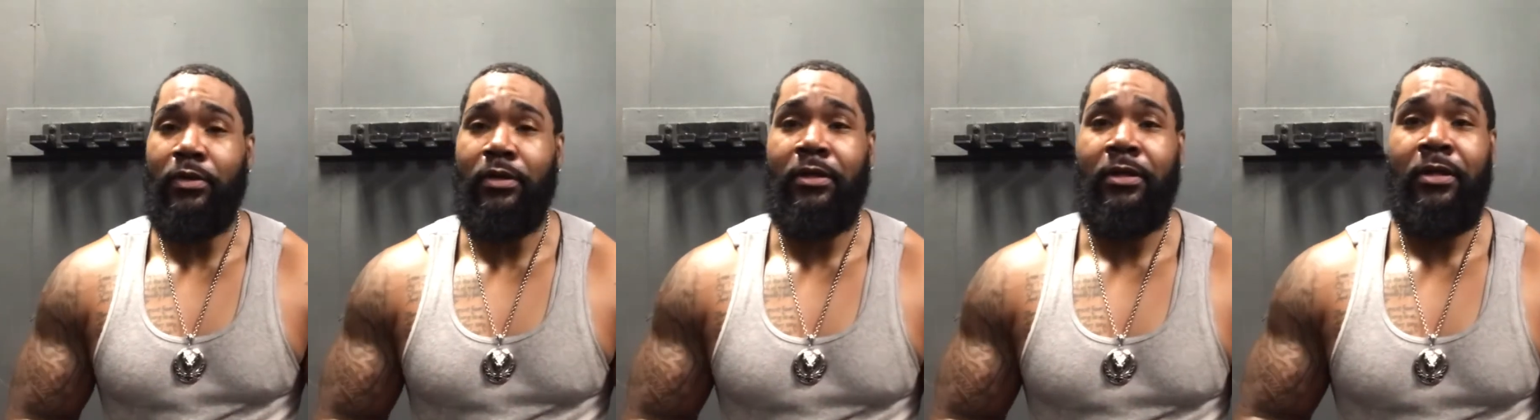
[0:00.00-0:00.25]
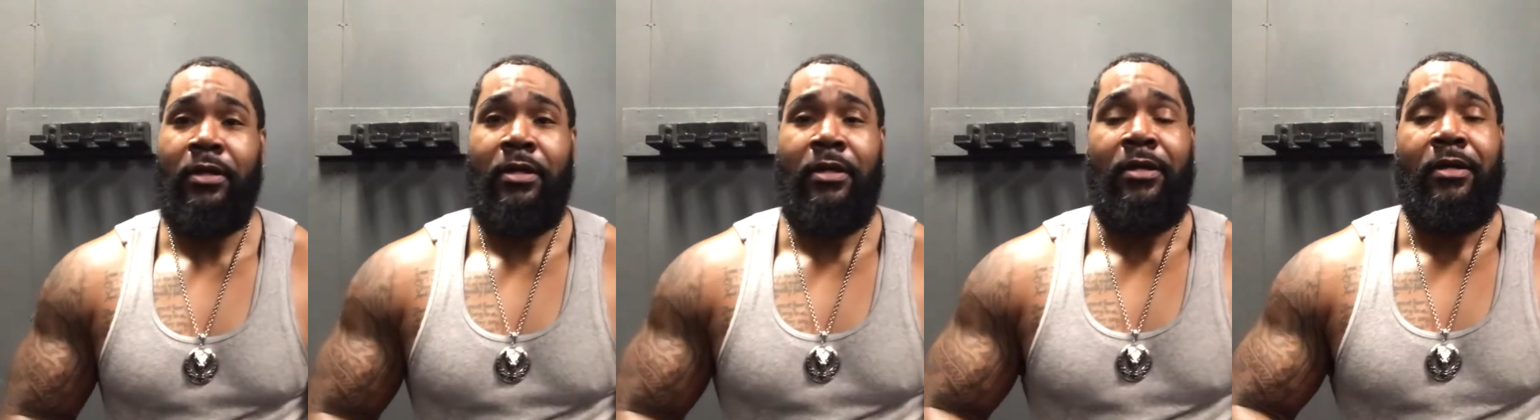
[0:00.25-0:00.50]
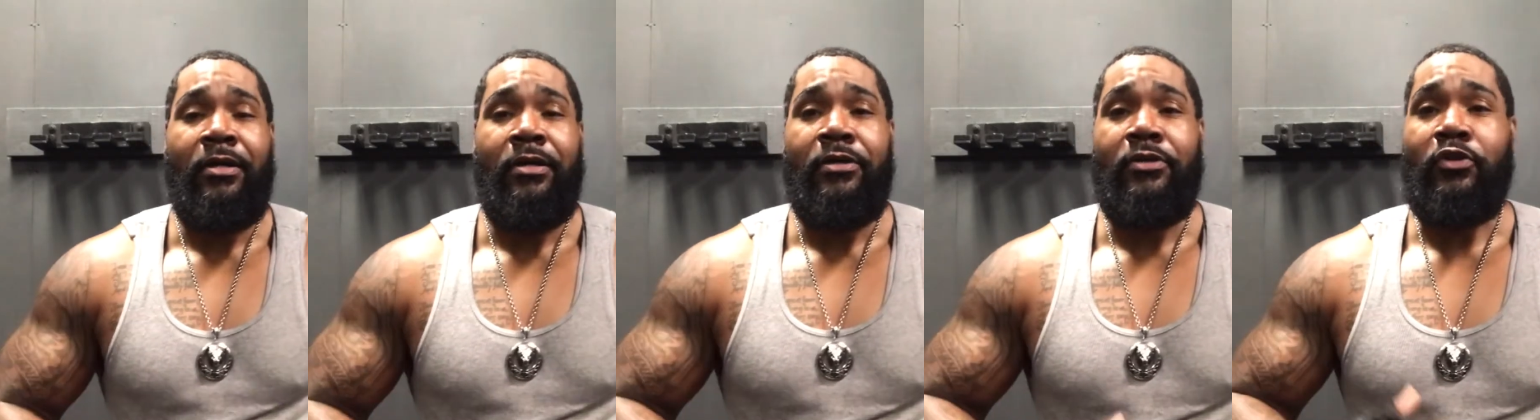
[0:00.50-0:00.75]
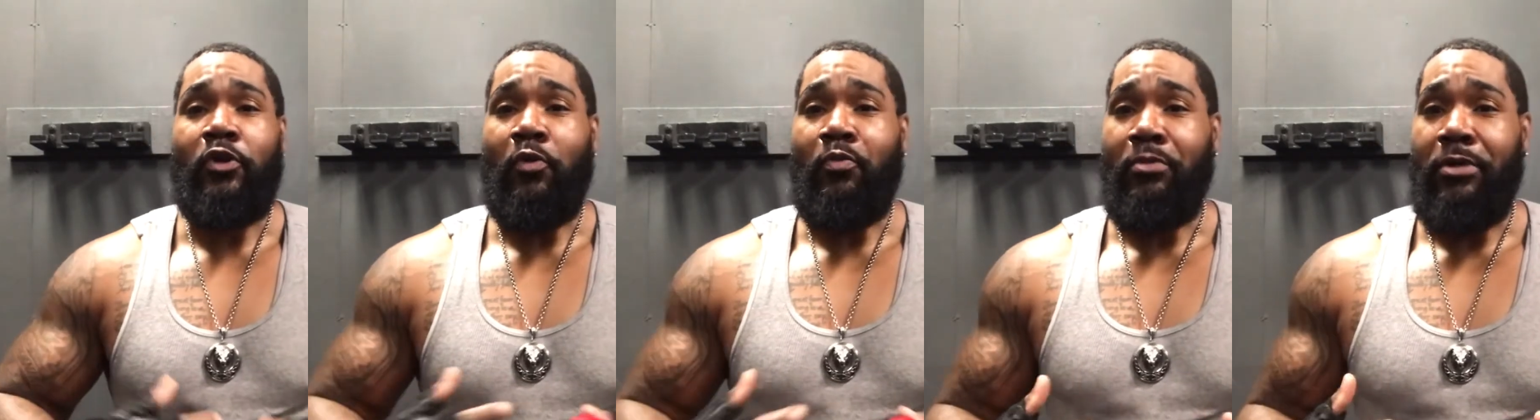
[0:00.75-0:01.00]
it,
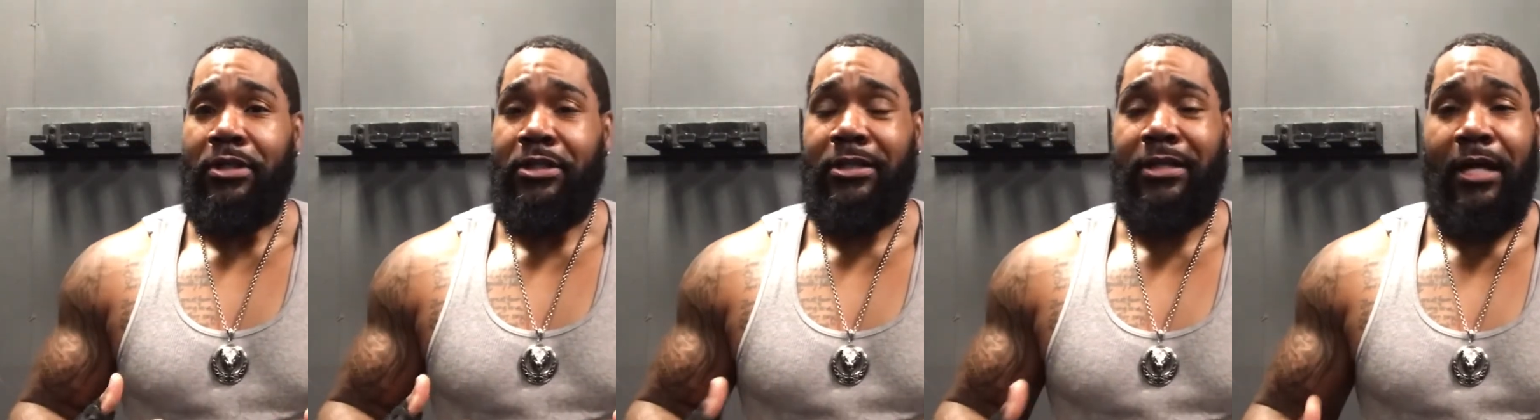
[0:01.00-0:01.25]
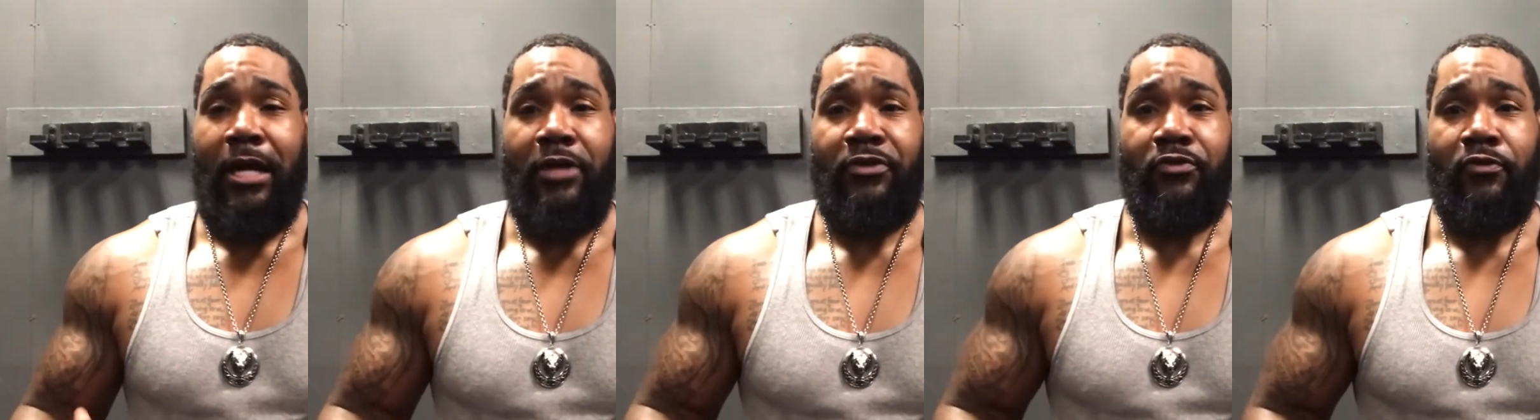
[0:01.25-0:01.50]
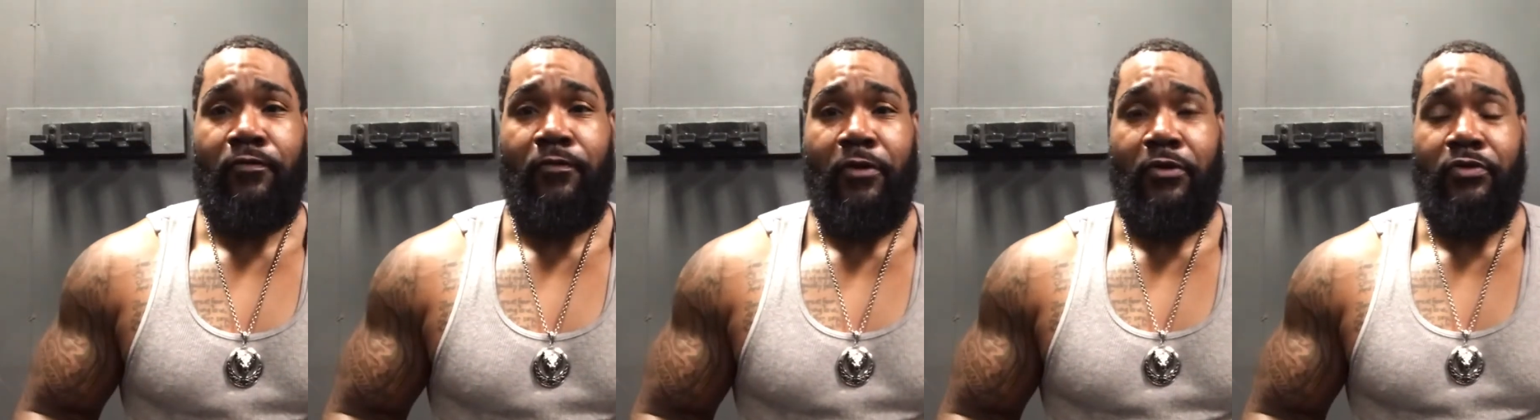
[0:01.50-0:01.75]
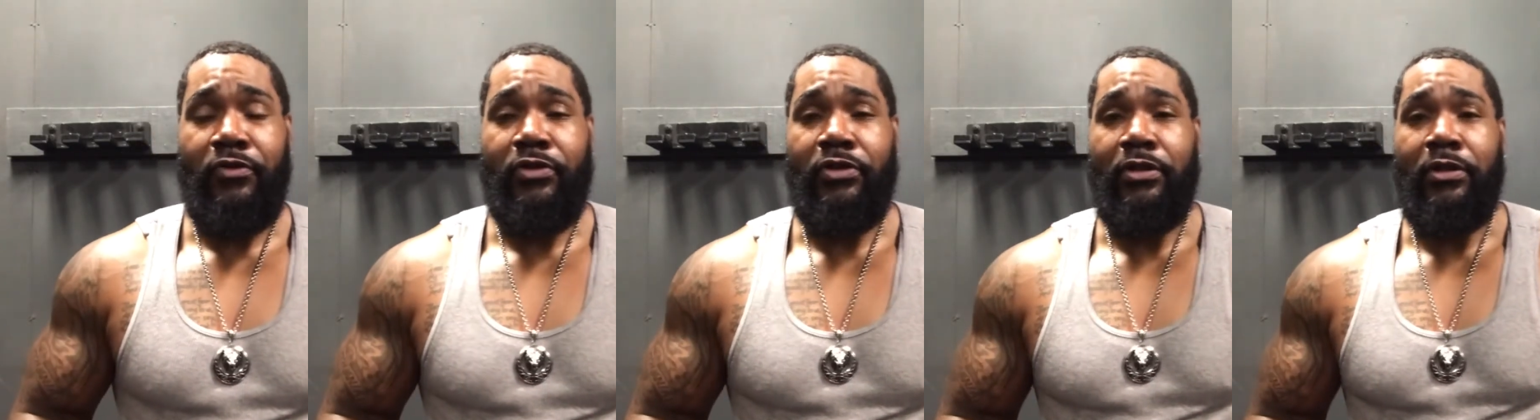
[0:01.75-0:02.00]
so much
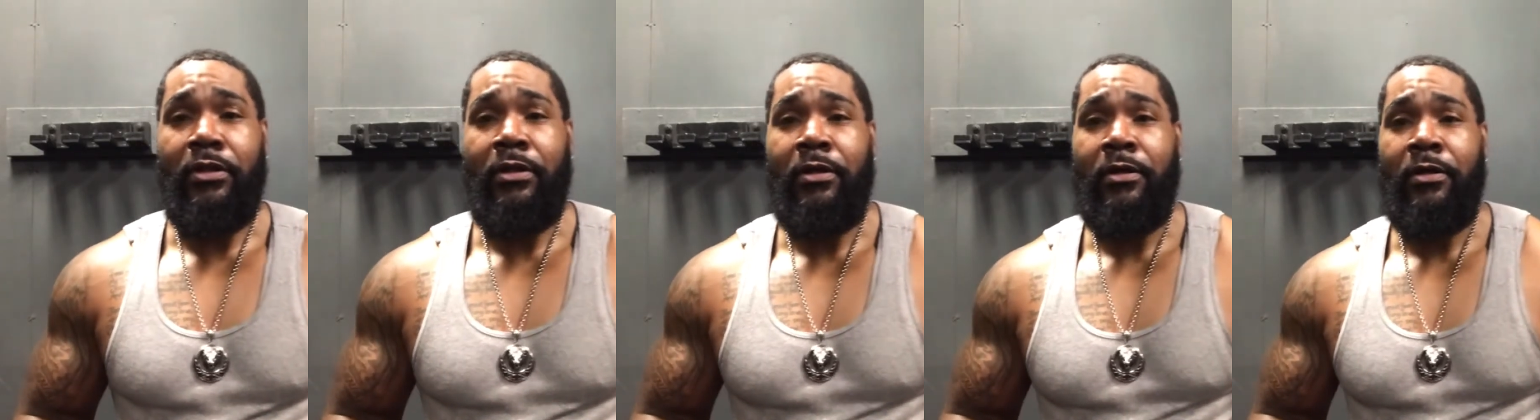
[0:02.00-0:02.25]
controversy.